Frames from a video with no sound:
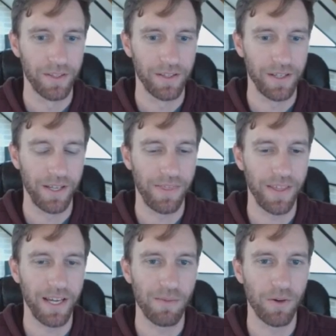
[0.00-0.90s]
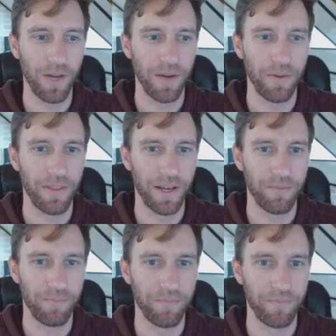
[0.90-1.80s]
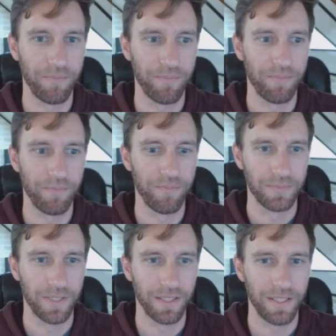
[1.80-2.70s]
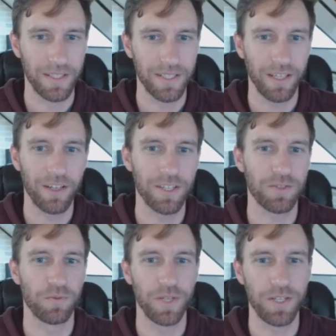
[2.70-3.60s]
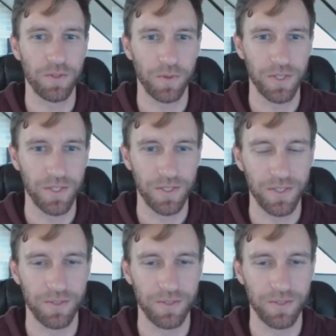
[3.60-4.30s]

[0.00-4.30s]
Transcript: I think I'm okay with that. Because it costs resources.